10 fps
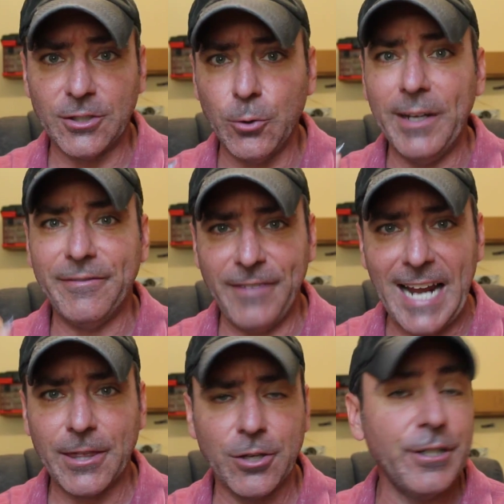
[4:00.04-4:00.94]
it to a
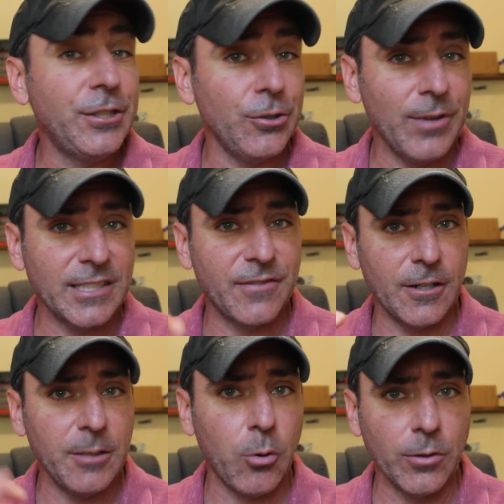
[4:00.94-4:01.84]
FAT thirty-two. That's
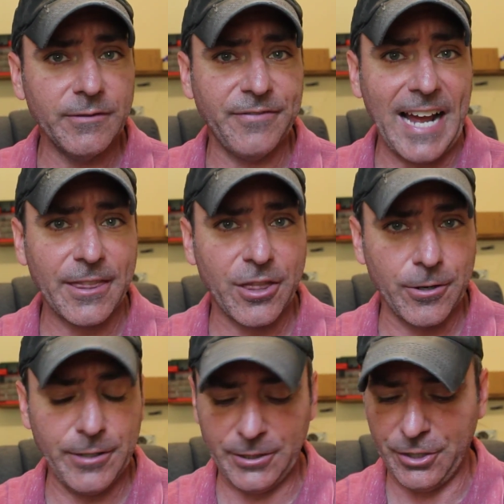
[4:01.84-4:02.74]
very important, FAT
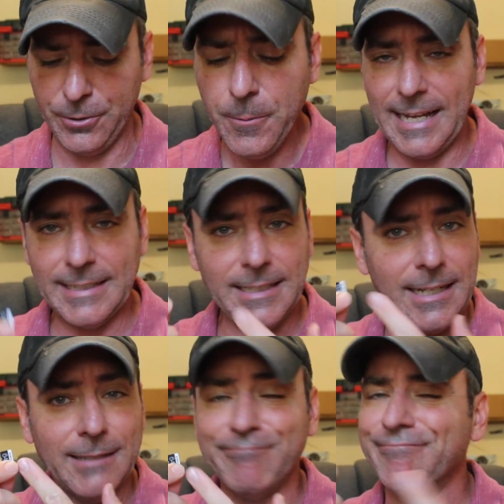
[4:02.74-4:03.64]
thirty-two. And
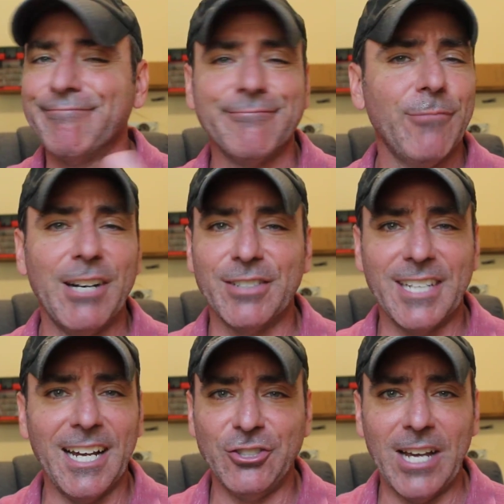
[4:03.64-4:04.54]
uh, whatever
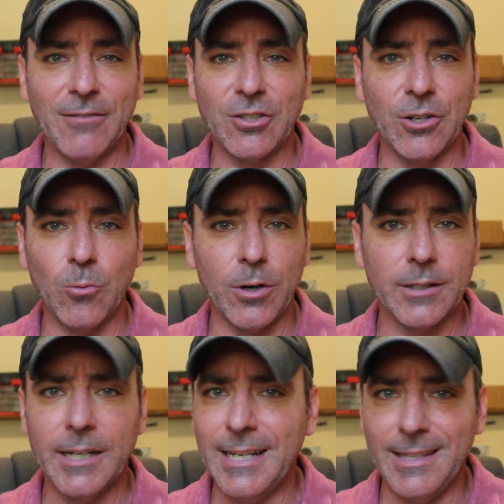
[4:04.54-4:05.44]
size you have is going to
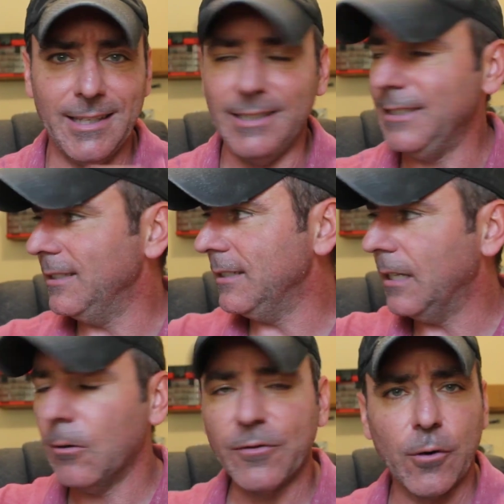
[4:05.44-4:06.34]
work.
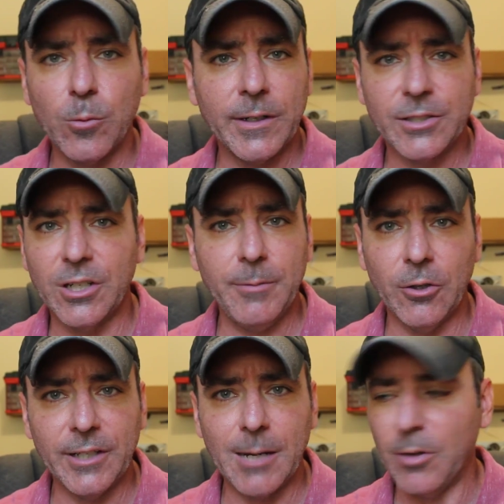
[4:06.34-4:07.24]
The firmware is going to be
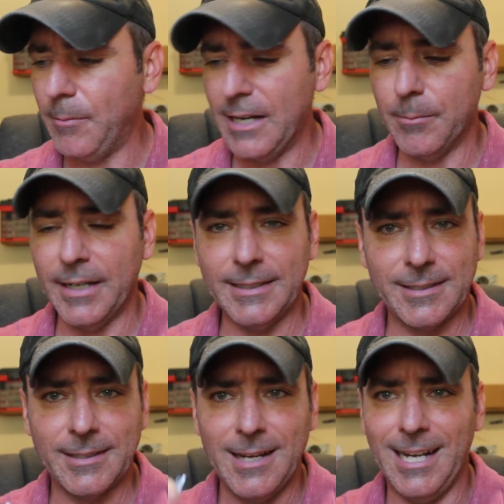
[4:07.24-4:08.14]
only a couple of
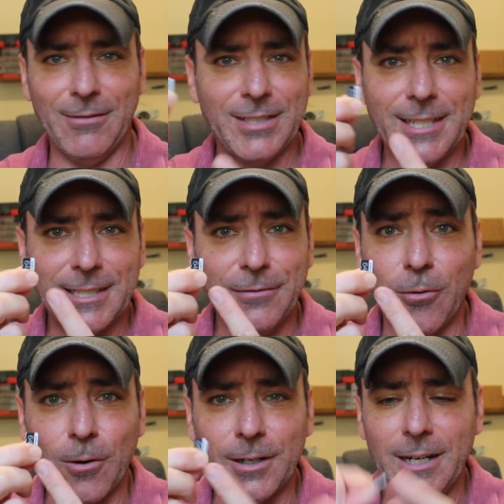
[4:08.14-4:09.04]
megabytes. I have a
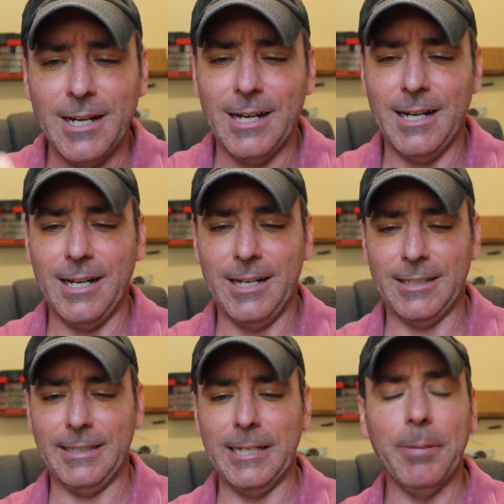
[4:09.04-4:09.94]
sixty-four uh,
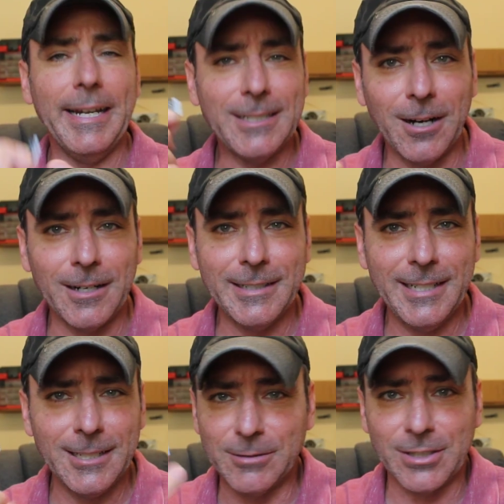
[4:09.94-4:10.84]
gigabyte card
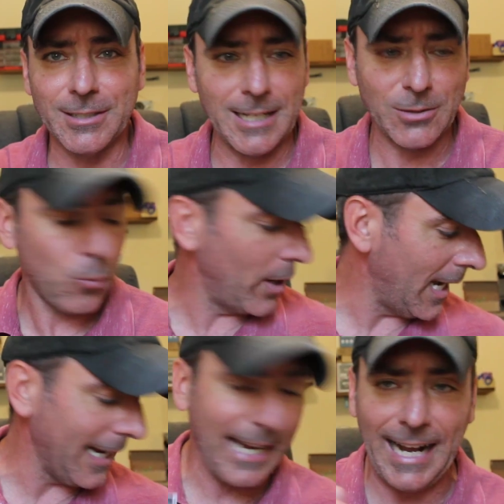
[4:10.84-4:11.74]
here just because that's what
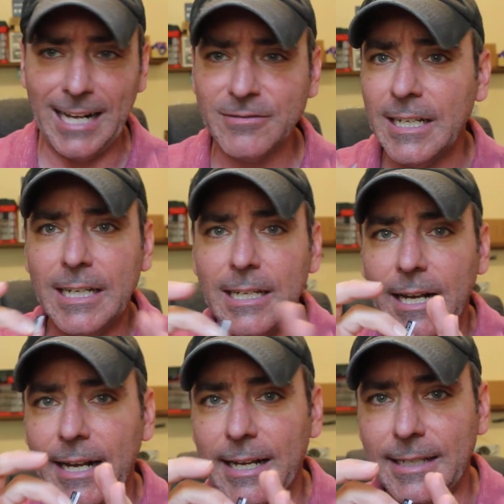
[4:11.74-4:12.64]
I have.
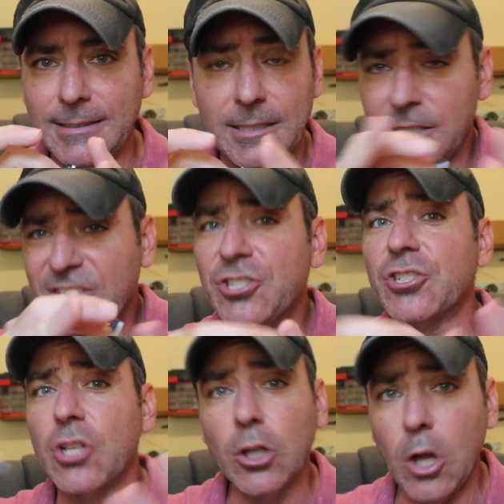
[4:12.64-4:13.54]
And this is
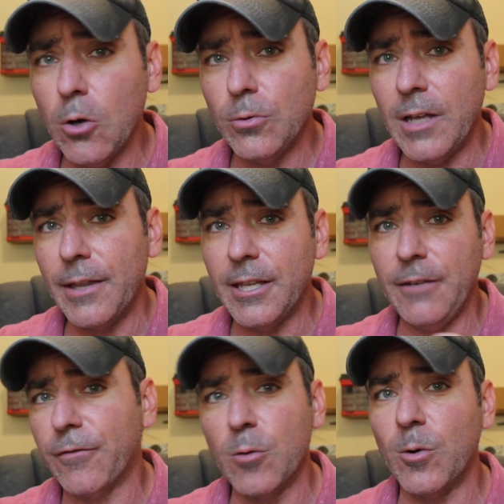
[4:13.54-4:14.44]
just to load the
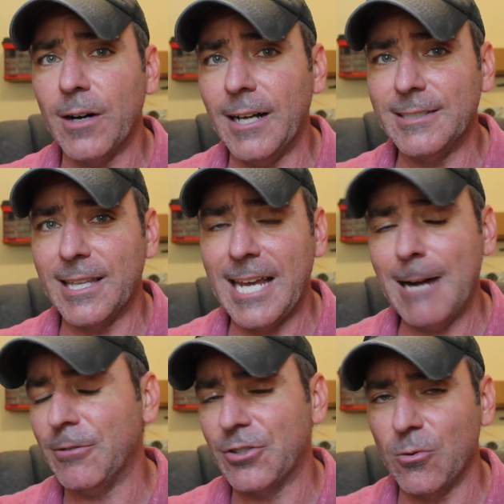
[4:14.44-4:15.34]
firmware onto the
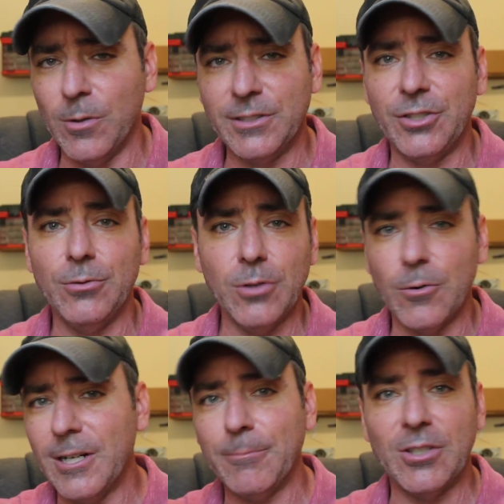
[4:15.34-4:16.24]
camera. So once you
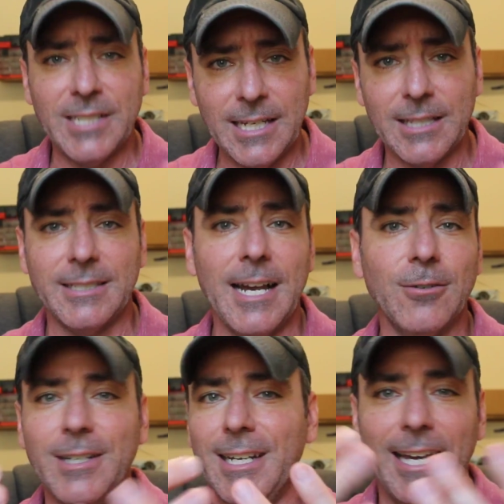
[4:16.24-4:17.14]
load it up, you can take this
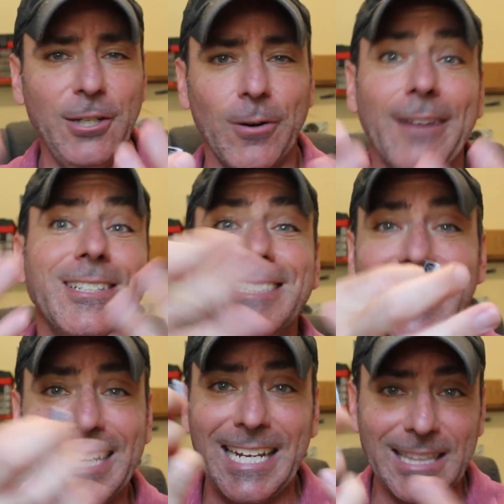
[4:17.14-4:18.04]
out and you don't have to
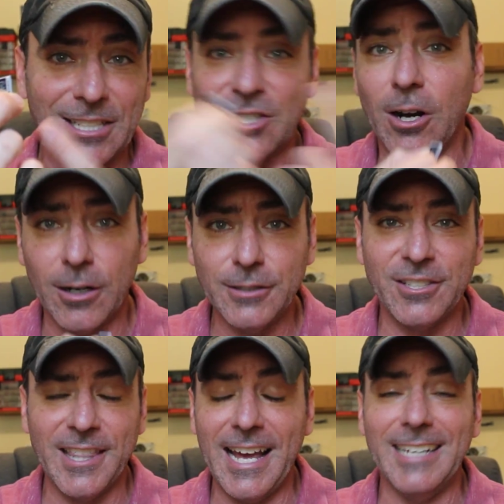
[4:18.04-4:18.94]
dedicate this card
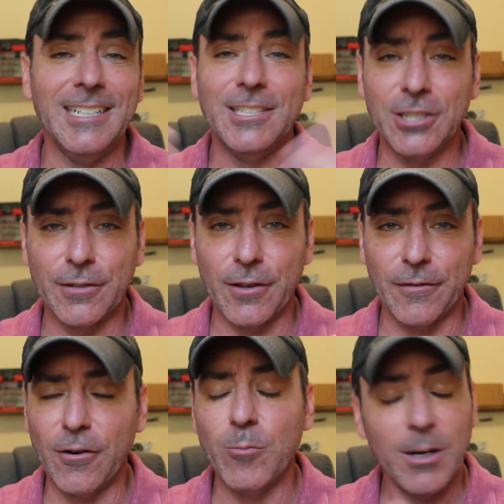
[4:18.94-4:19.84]
to that just for the
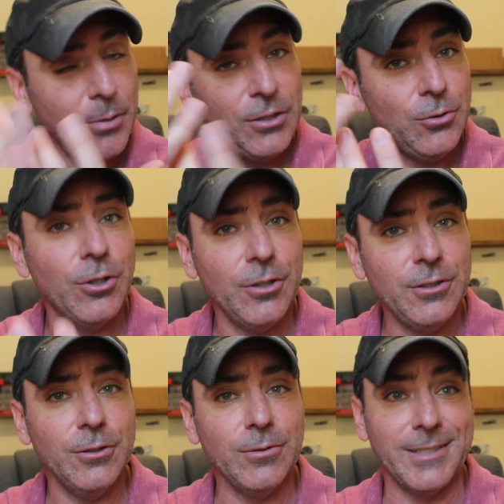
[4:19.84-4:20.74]
firmware, but you could
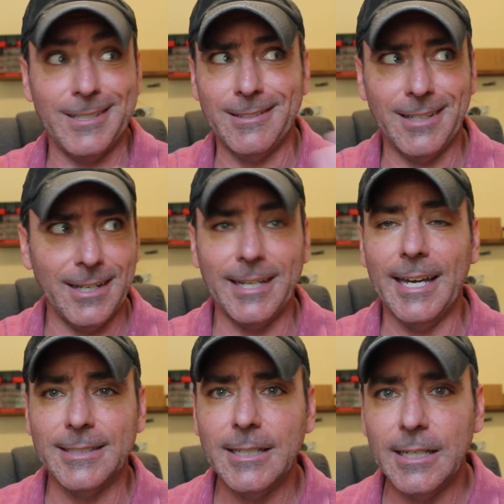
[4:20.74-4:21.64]
use it.
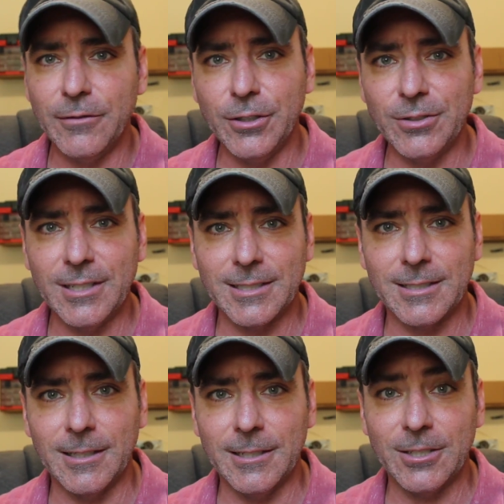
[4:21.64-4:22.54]
Again, if you're using this as
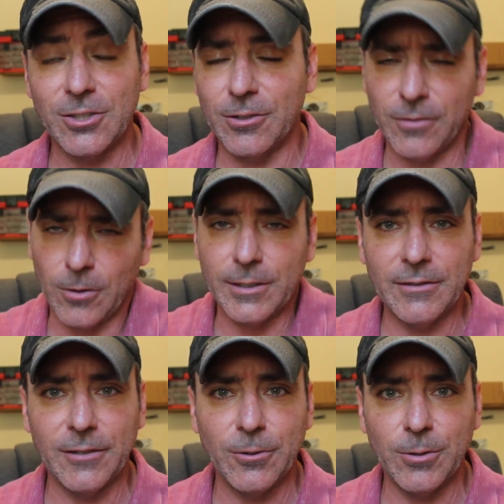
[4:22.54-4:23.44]
a Linux server, or
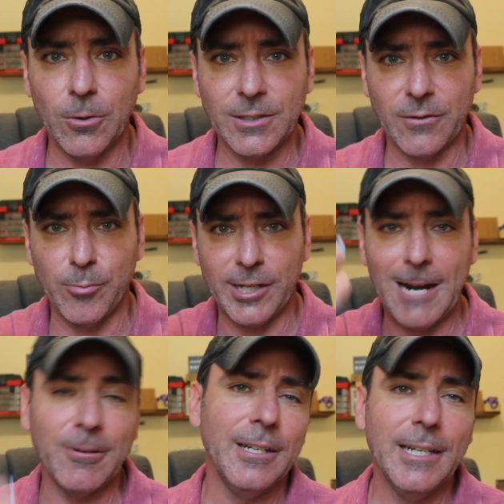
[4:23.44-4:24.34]
even if you're recording stuff from a
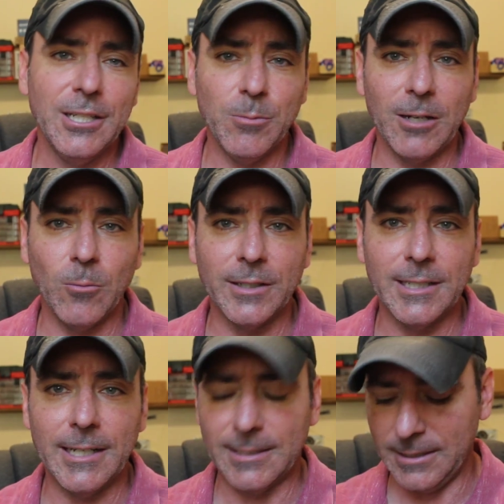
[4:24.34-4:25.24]
camera, you might want
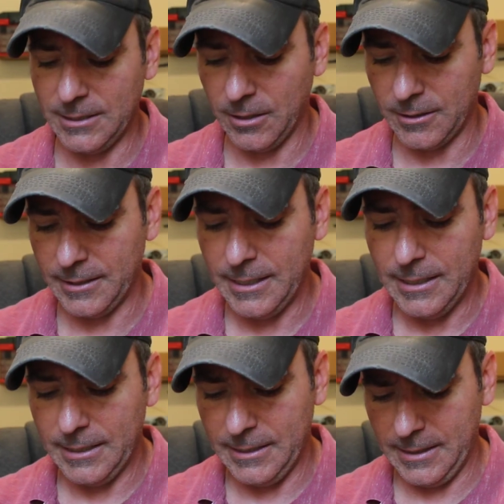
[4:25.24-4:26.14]
an S D card
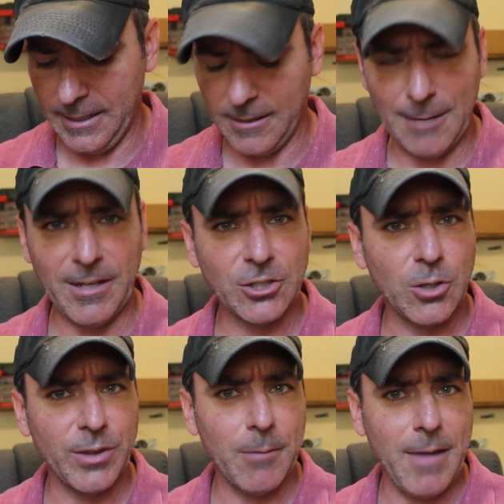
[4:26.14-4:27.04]
in there. I'm not
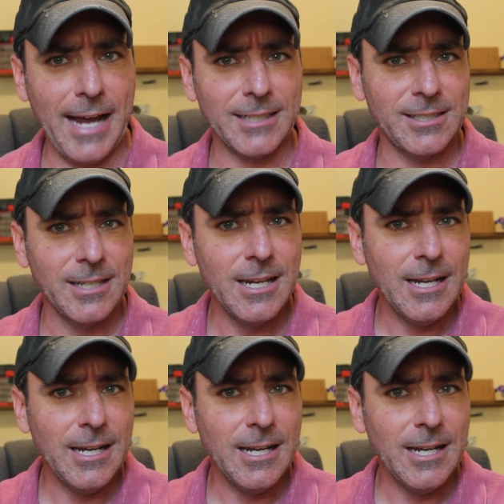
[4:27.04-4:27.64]
sure what the max